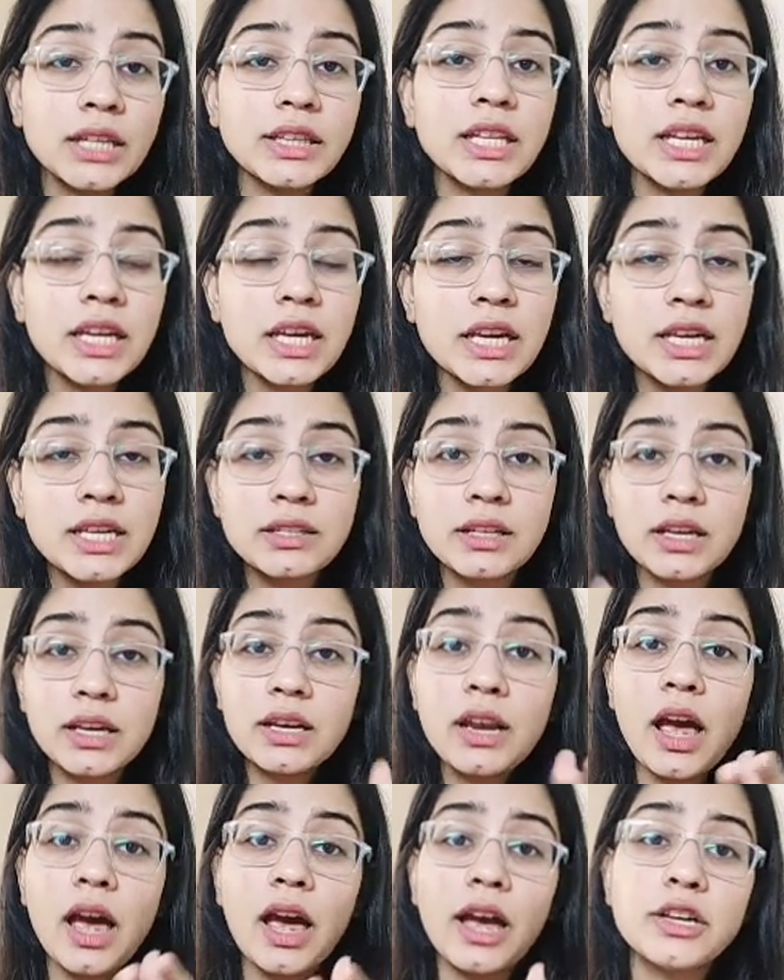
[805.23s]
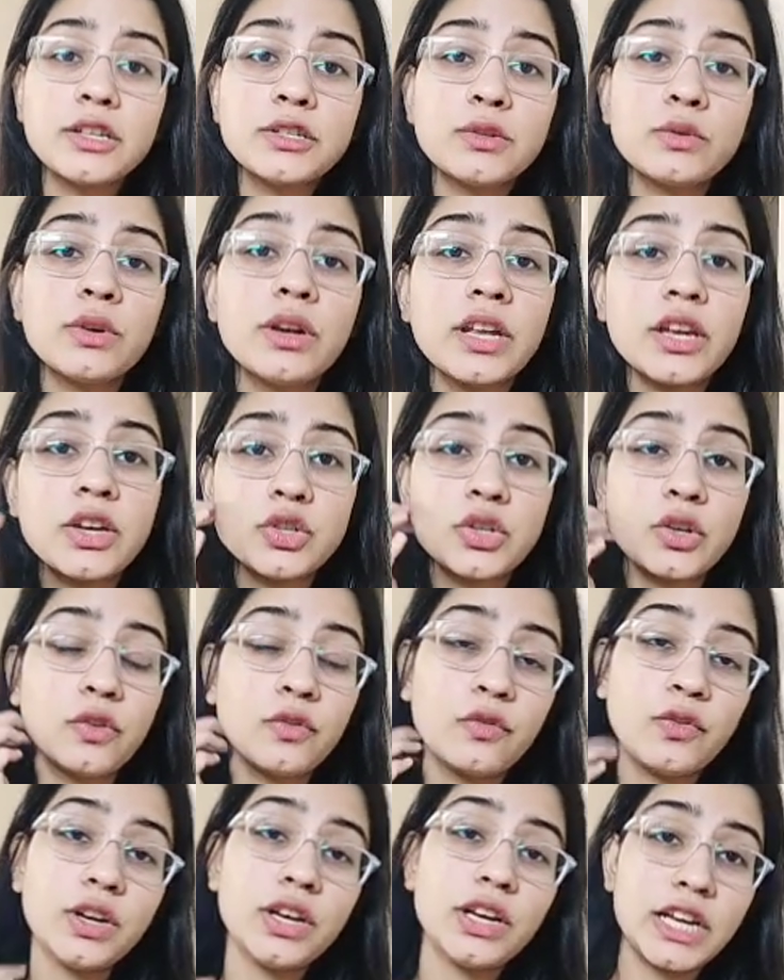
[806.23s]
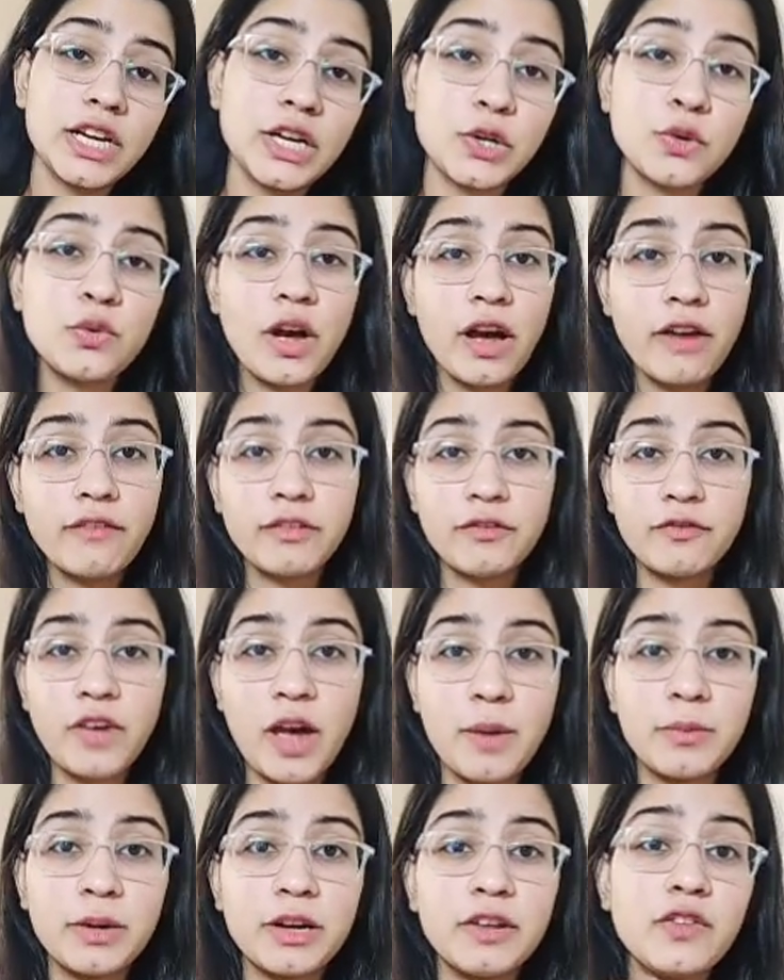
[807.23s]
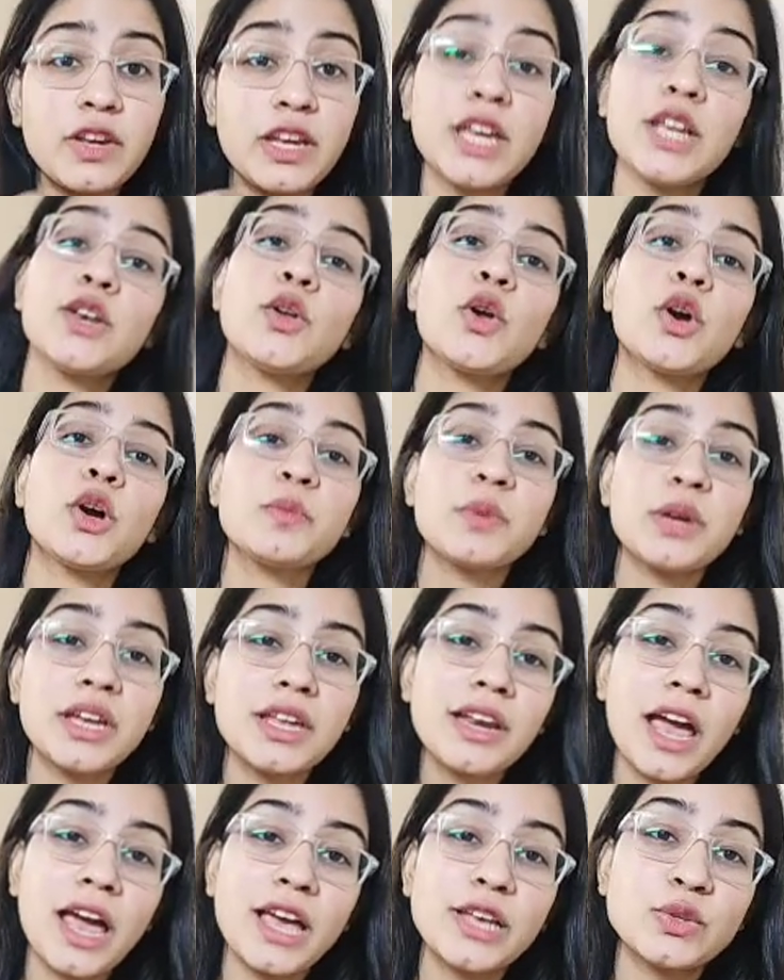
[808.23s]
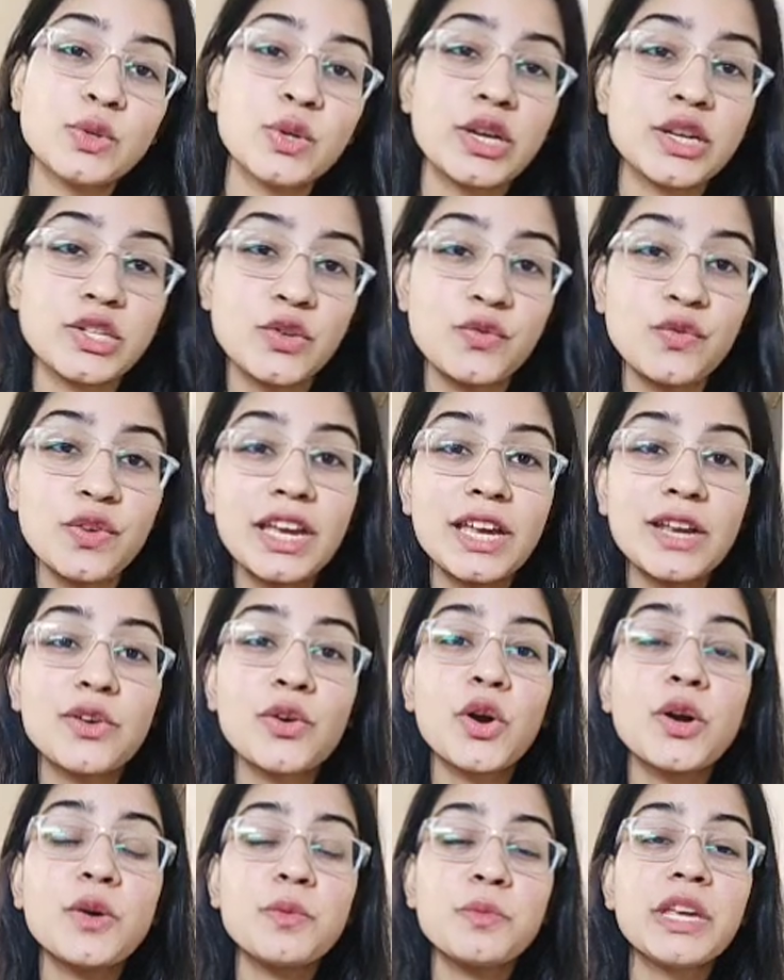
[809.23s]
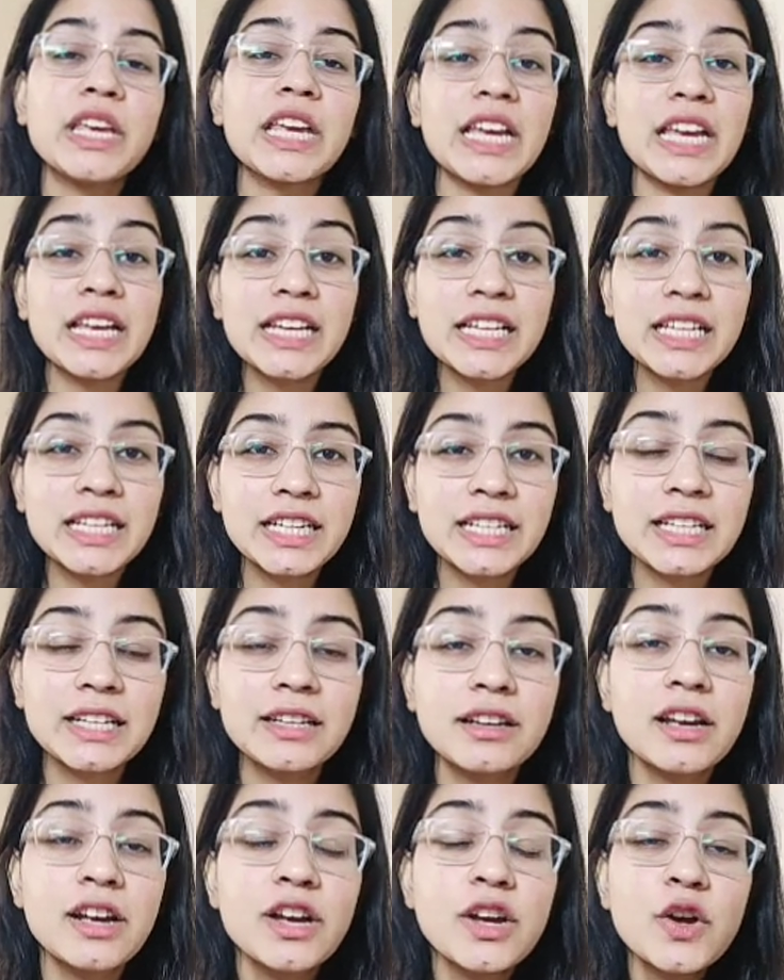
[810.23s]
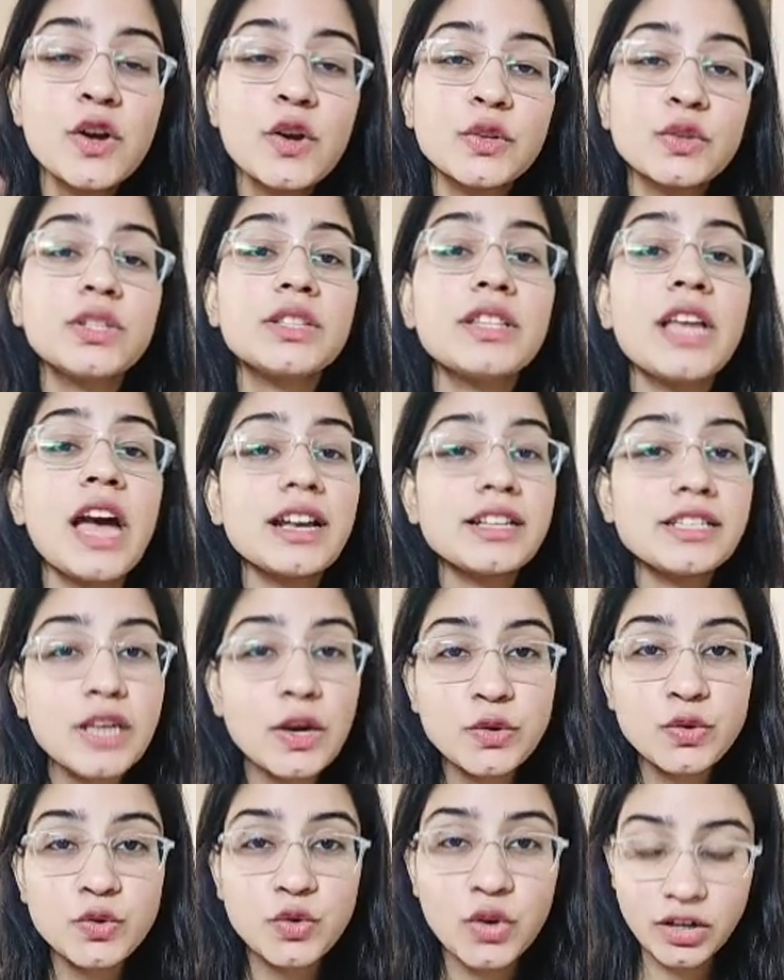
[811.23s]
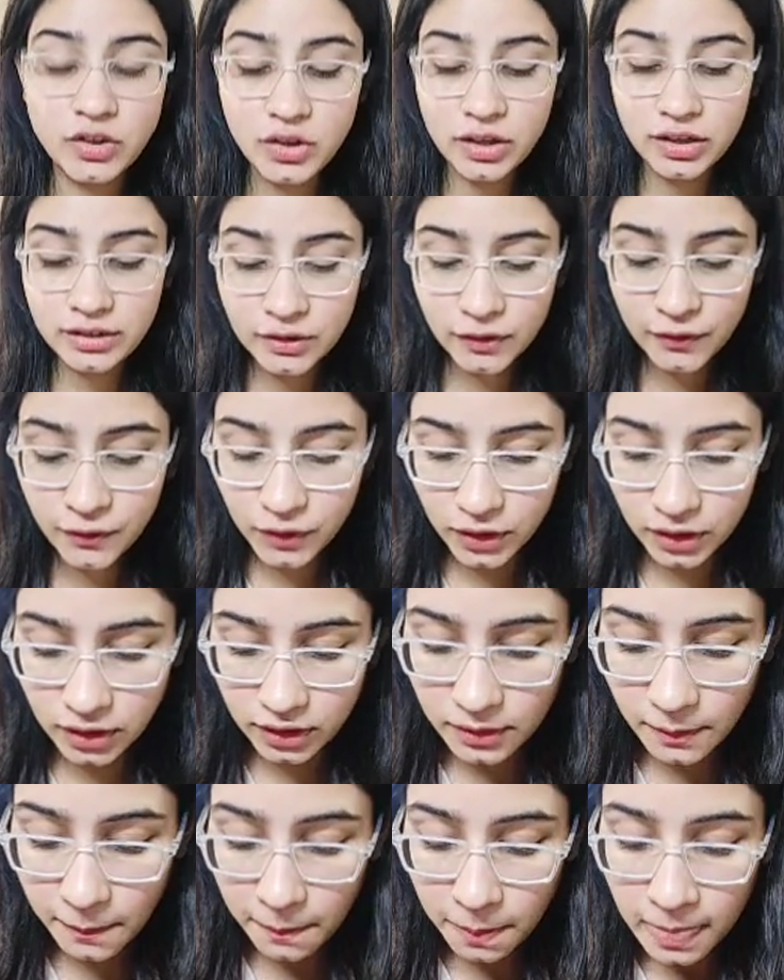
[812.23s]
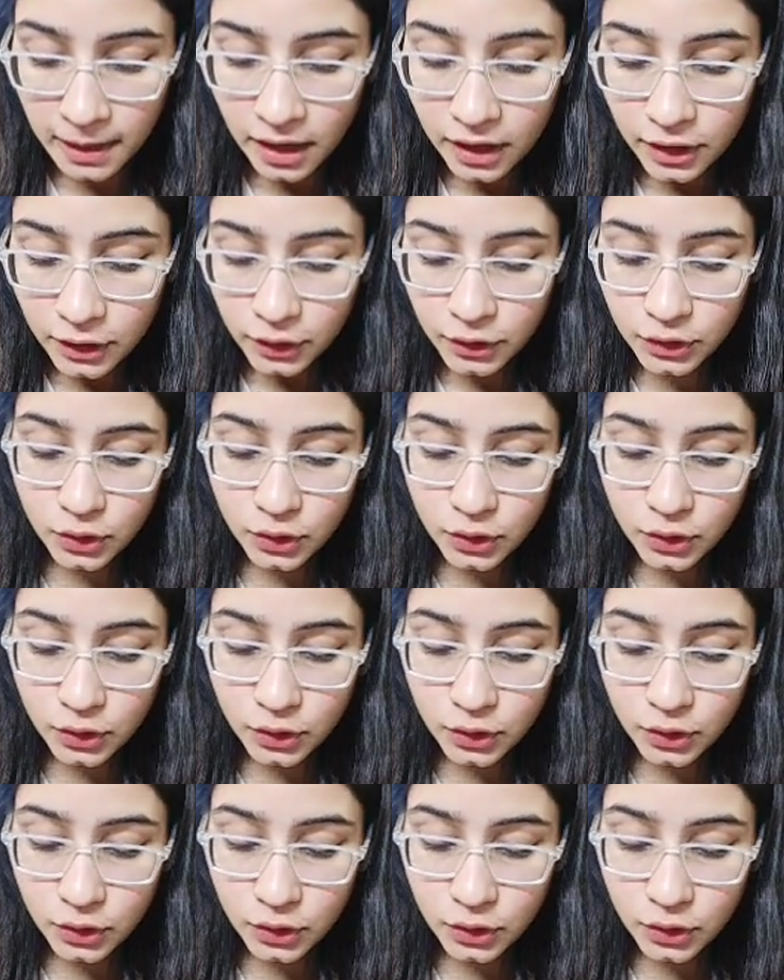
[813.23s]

Nothing is in isolation. We need to have a family. We cannot be in isolation. We cannot be alienated. So that's how structuralism works.